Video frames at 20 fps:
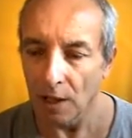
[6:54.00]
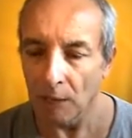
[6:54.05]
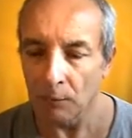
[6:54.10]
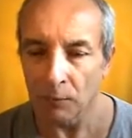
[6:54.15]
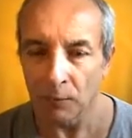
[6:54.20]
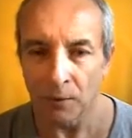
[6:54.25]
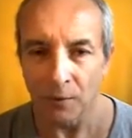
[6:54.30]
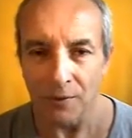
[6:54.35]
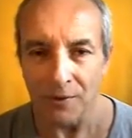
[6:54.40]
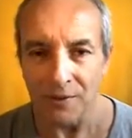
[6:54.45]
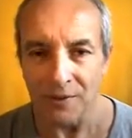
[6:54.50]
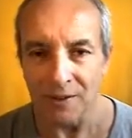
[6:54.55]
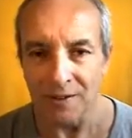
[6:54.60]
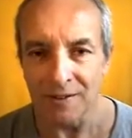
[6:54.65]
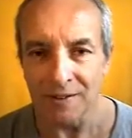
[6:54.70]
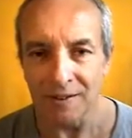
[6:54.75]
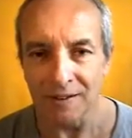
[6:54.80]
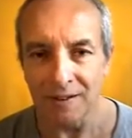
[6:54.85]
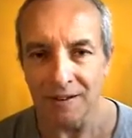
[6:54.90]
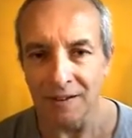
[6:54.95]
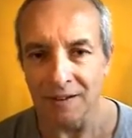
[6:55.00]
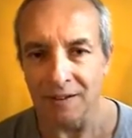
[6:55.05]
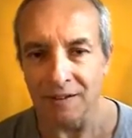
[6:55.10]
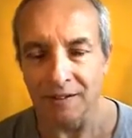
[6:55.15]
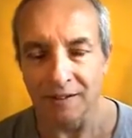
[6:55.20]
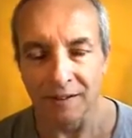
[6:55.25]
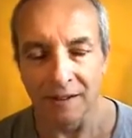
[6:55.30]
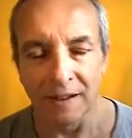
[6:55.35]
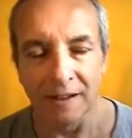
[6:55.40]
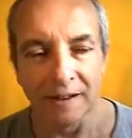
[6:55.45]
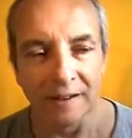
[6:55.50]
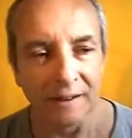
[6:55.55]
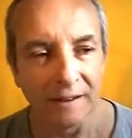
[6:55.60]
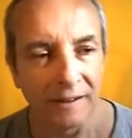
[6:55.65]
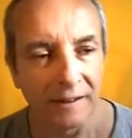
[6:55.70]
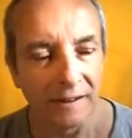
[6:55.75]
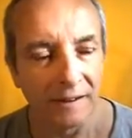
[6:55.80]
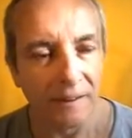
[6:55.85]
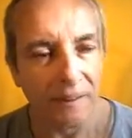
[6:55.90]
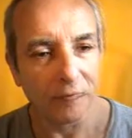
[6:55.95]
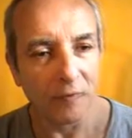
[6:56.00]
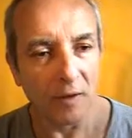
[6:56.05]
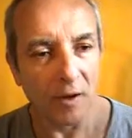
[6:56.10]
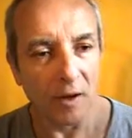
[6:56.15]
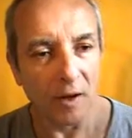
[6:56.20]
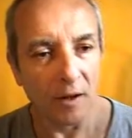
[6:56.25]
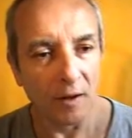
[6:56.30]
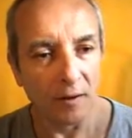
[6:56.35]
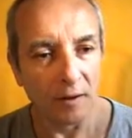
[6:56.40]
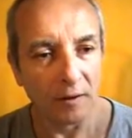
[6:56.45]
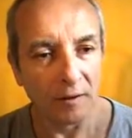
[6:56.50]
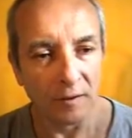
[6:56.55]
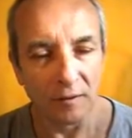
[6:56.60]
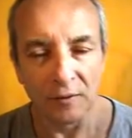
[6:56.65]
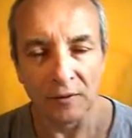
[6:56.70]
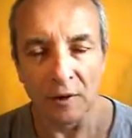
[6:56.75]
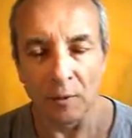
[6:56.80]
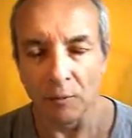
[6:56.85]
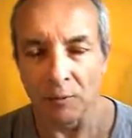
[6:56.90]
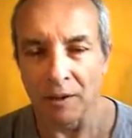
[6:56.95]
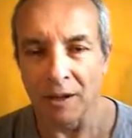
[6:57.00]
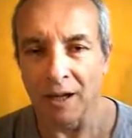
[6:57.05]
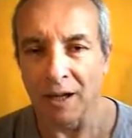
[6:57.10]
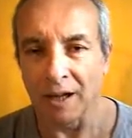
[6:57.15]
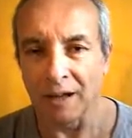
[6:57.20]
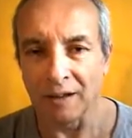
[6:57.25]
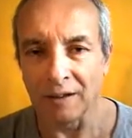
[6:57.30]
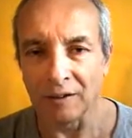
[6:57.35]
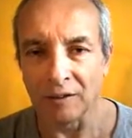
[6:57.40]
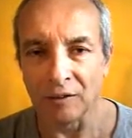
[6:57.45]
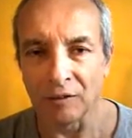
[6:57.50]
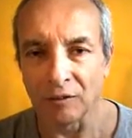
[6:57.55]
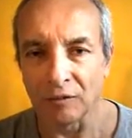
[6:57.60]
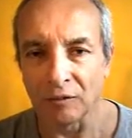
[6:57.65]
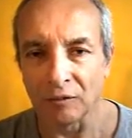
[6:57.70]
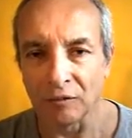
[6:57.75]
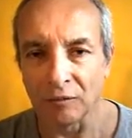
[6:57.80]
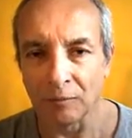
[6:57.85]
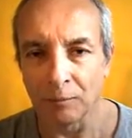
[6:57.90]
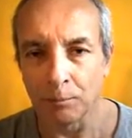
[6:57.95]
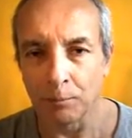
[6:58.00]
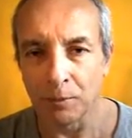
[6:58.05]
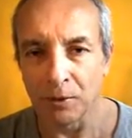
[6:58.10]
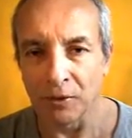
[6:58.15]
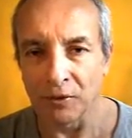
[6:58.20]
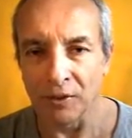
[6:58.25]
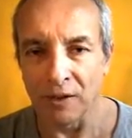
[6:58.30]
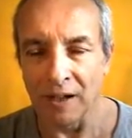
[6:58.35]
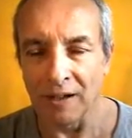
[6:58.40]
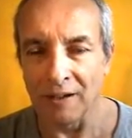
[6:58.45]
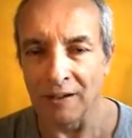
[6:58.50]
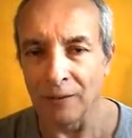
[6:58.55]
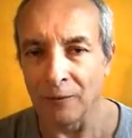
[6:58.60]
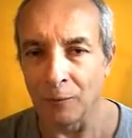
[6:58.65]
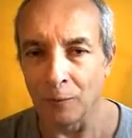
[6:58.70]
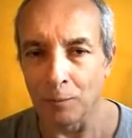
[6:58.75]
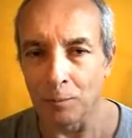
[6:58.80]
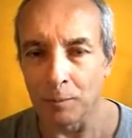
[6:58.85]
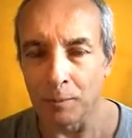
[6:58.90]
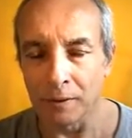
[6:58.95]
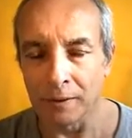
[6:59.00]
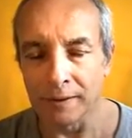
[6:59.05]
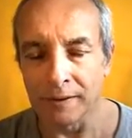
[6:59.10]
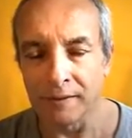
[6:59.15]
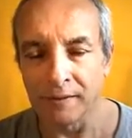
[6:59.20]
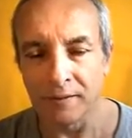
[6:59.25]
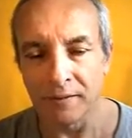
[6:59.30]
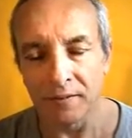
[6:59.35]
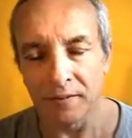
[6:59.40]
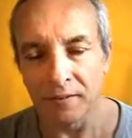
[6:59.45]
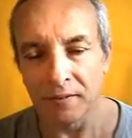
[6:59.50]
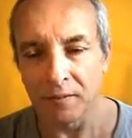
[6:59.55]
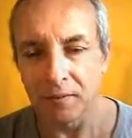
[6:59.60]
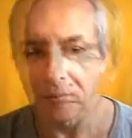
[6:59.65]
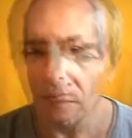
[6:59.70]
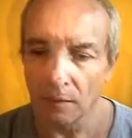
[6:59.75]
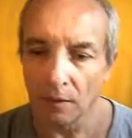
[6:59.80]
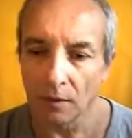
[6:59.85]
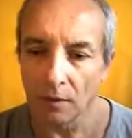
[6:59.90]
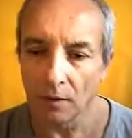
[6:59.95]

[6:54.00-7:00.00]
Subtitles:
and we're not sitting here in some kind of perennial bliss.